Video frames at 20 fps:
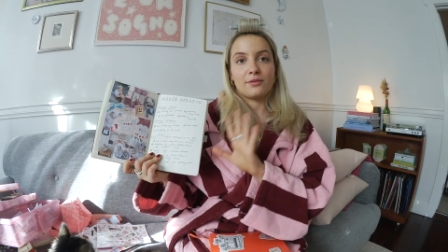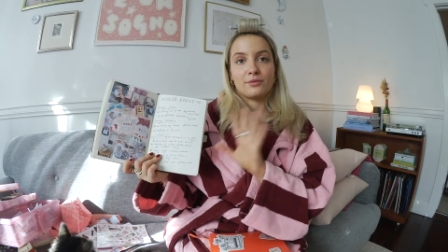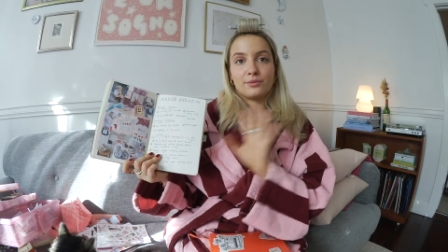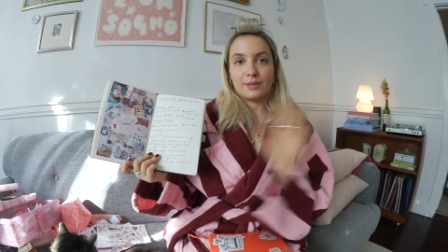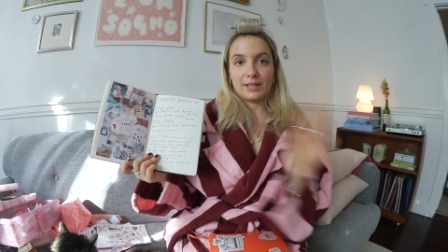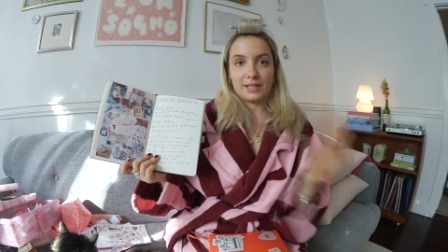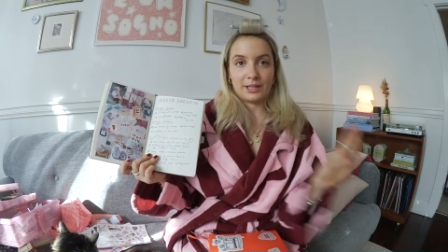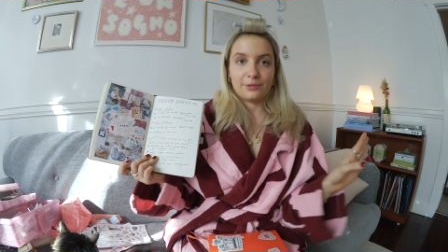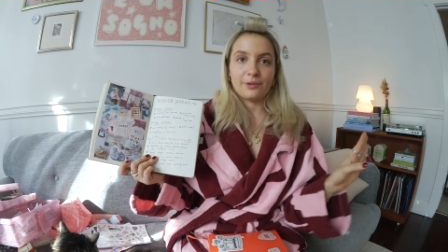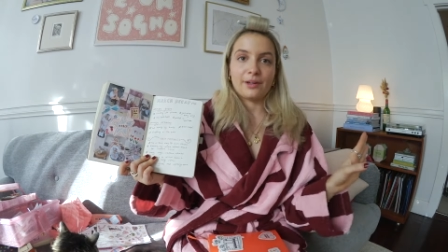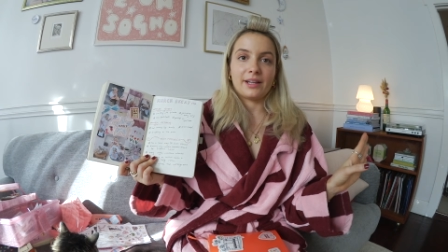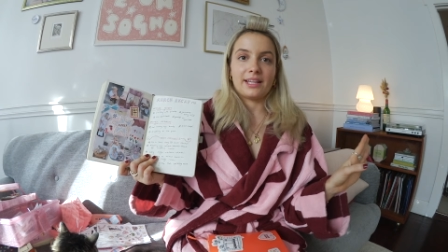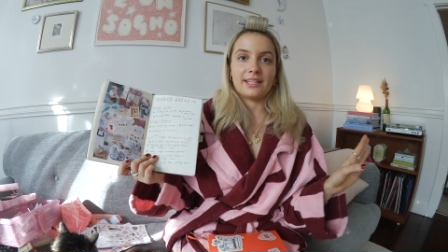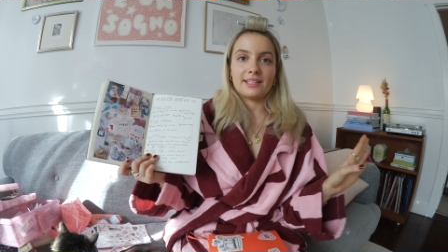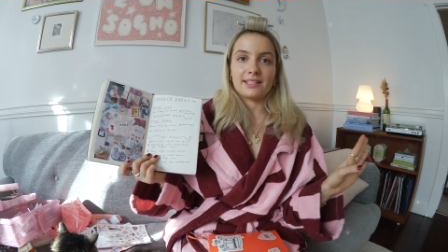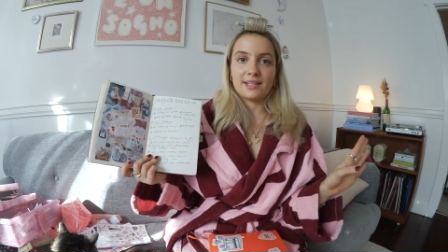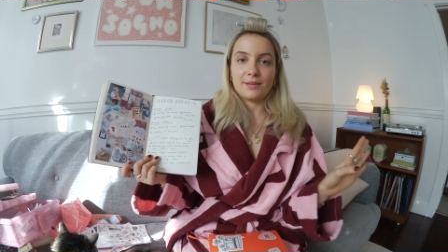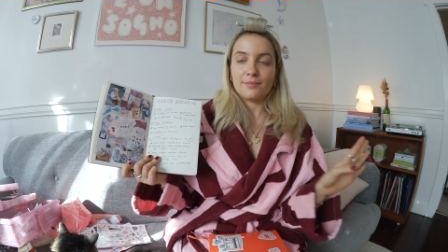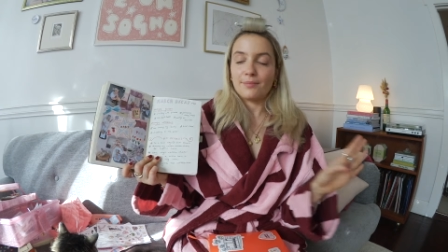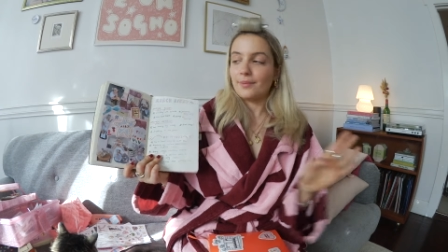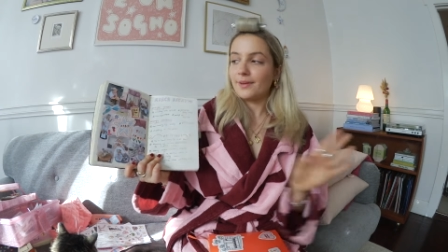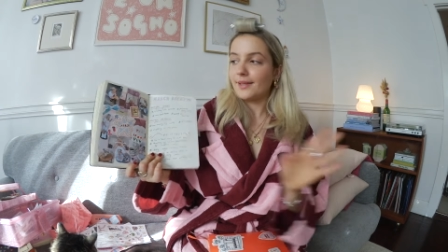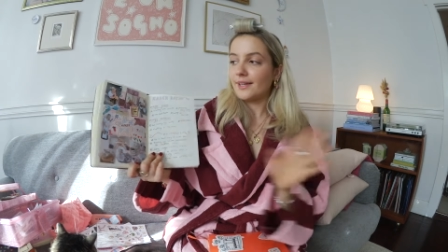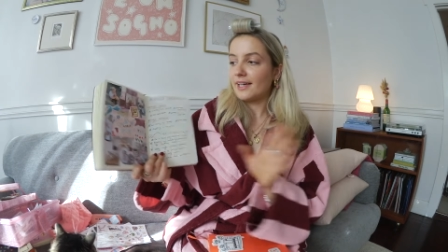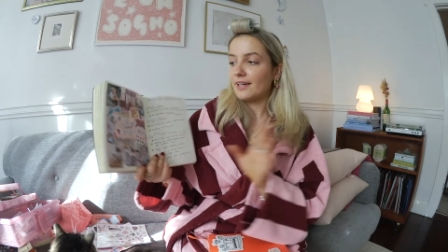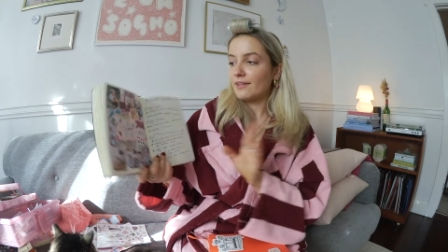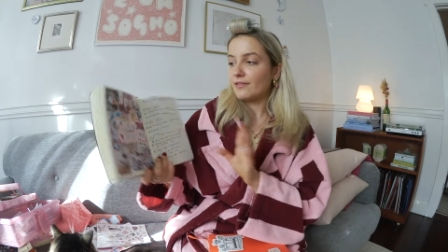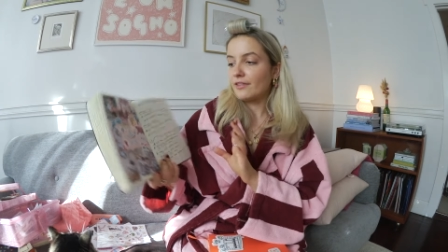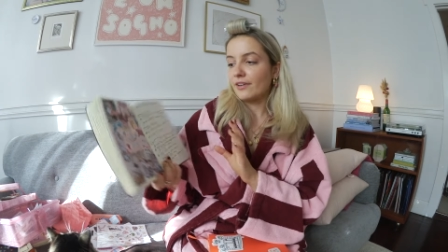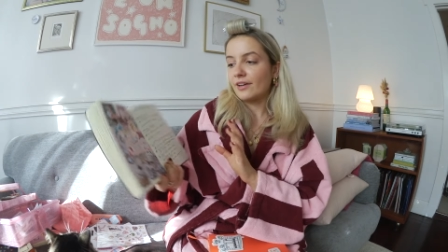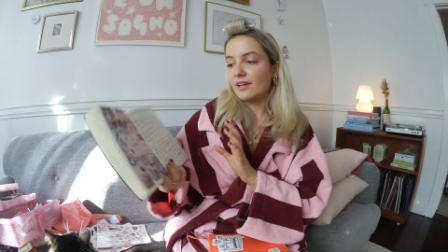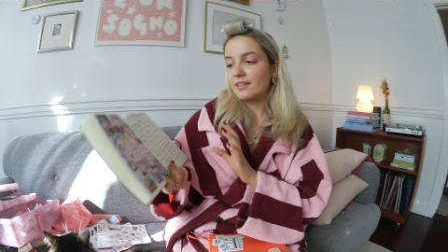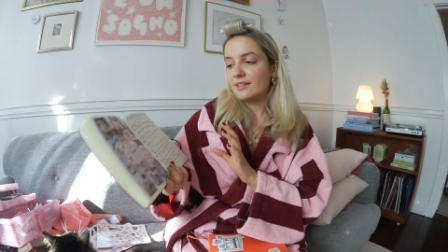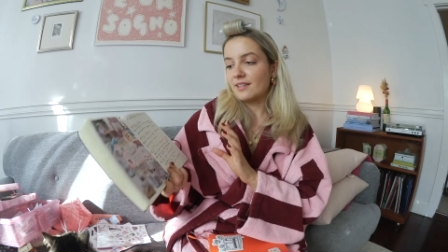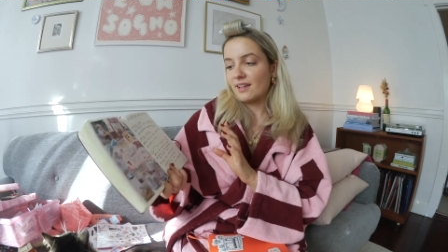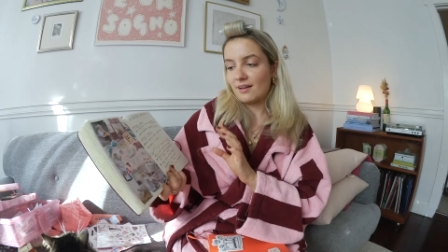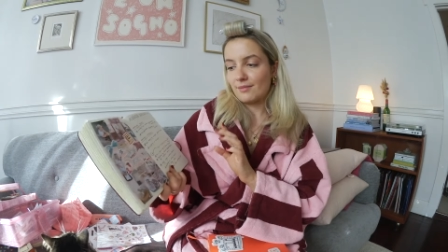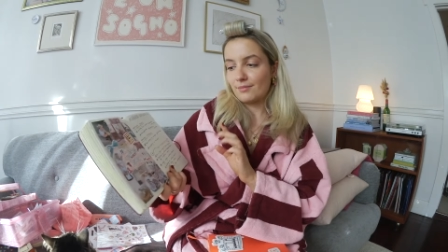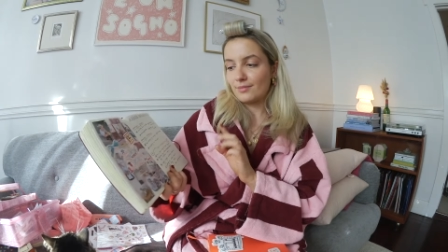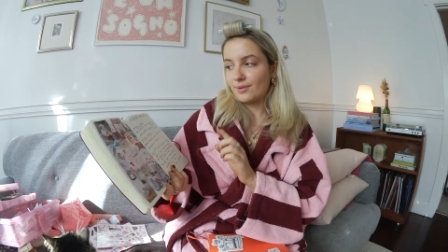really, really simply. For
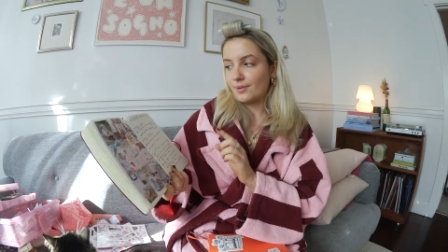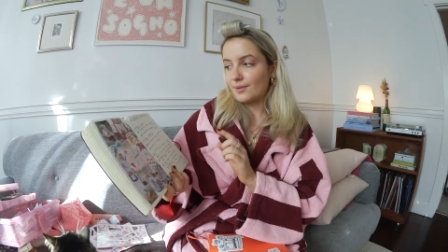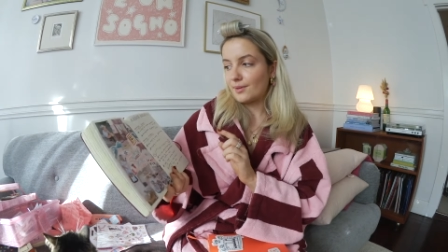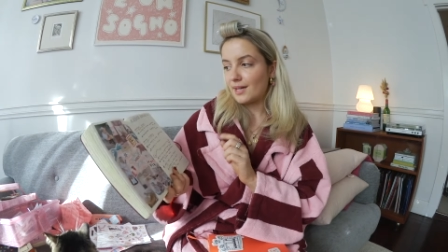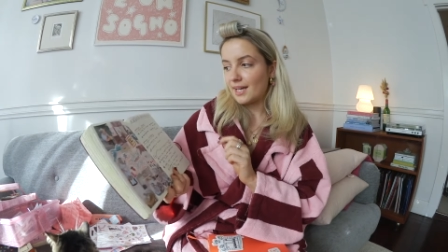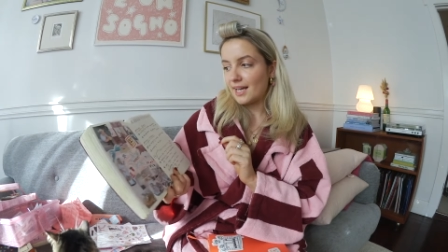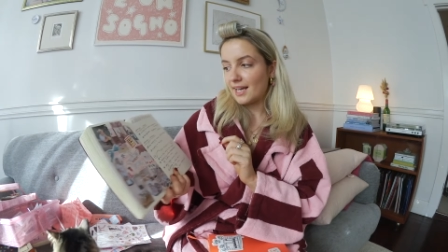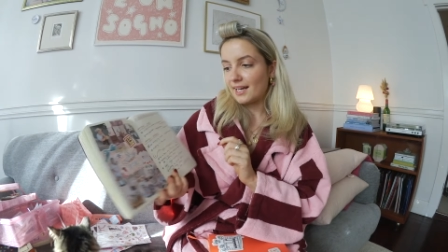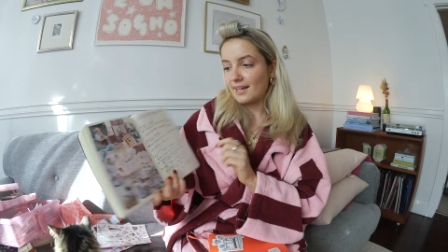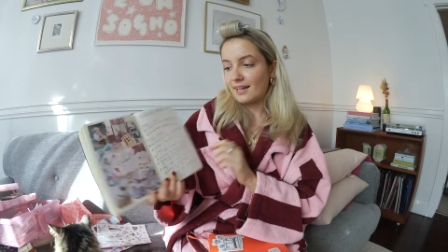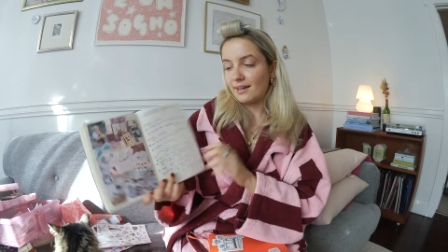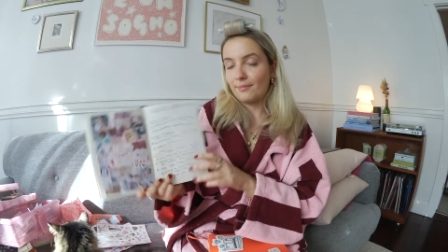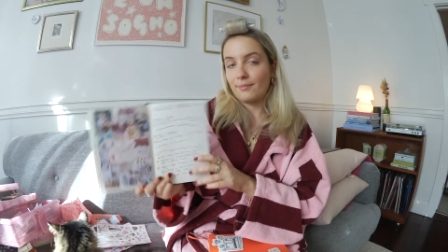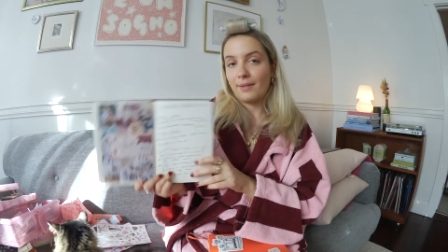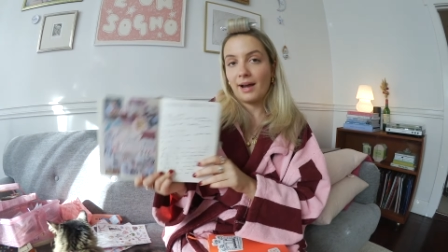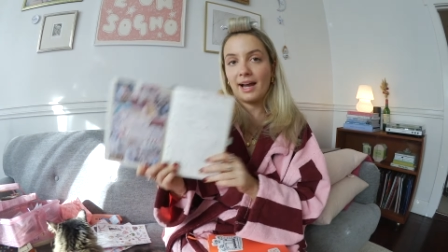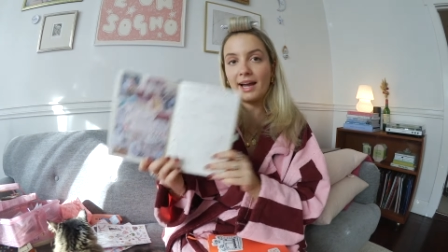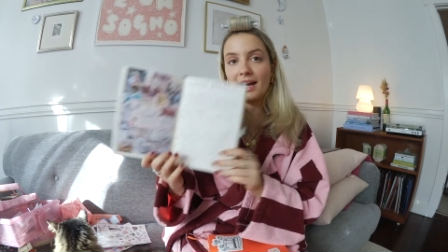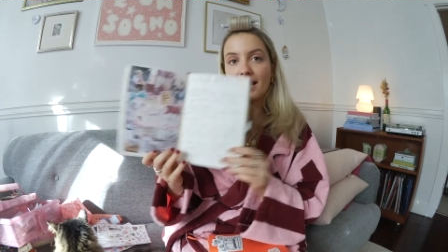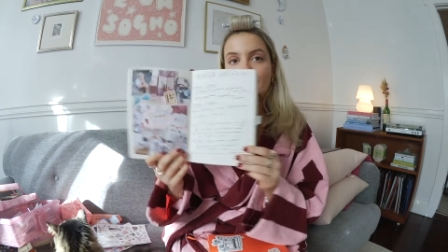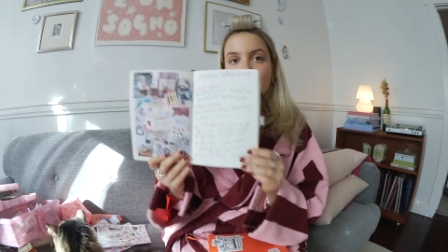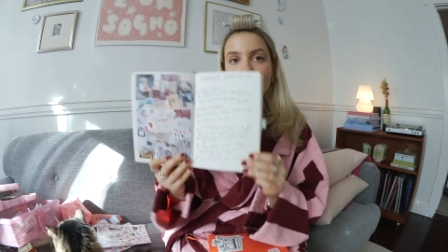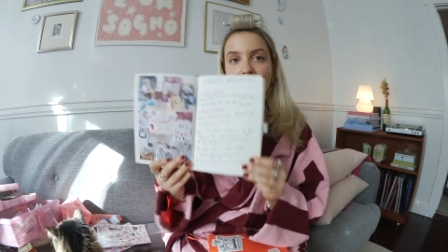example, in my